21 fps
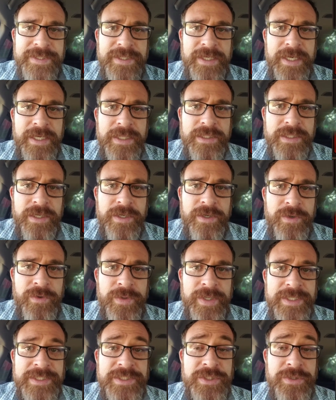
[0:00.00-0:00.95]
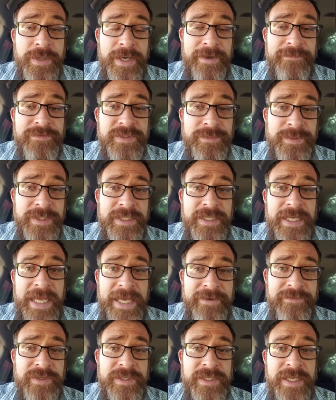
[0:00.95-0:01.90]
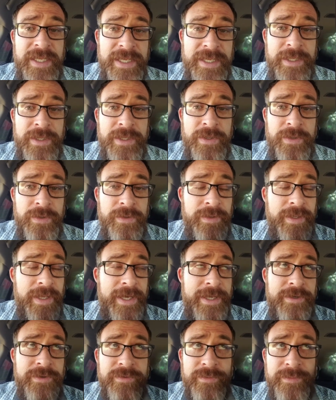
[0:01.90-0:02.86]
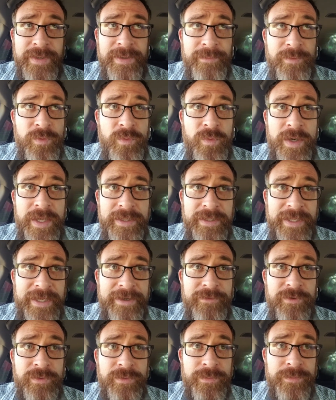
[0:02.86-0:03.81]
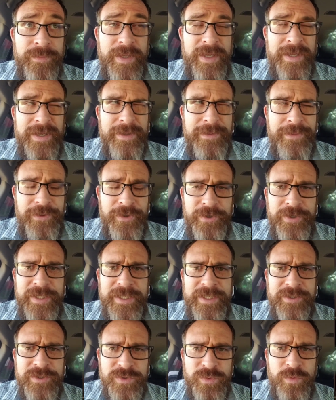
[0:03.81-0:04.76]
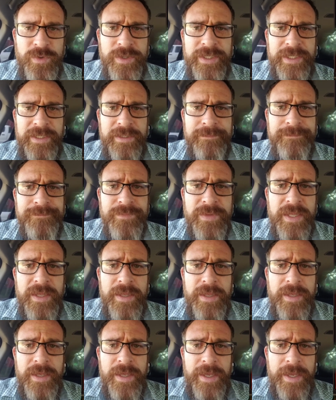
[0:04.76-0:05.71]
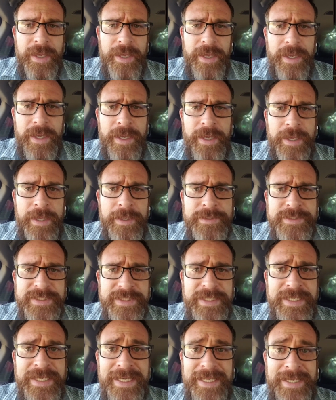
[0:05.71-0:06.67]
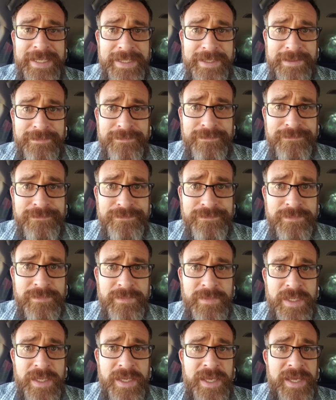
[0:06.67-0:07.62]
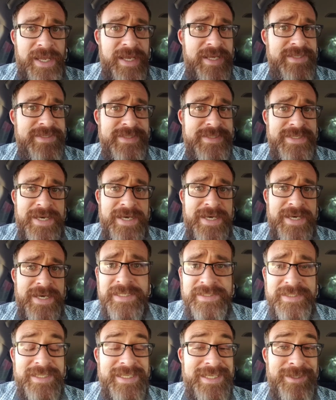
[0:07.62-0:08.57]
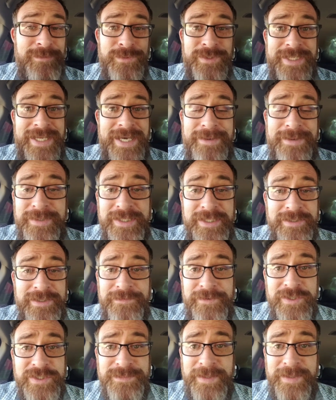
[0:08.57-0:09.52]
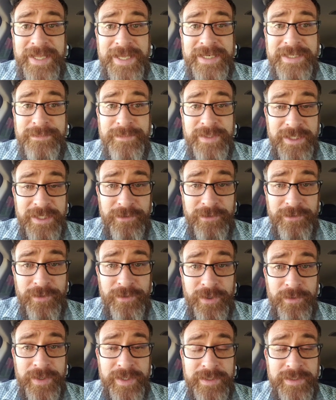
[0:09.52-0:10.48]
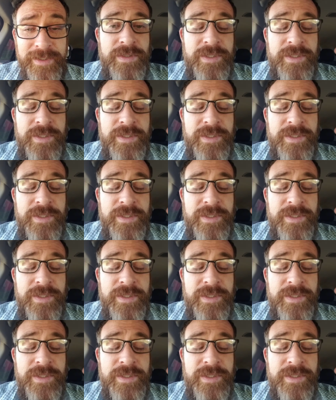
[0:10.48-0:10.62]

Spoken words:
the thing though, is you have to beat Heaven and Hell, I don't remember what level, 30 or 20, to get him. It's not easy. He will not be your first Platinum Hero.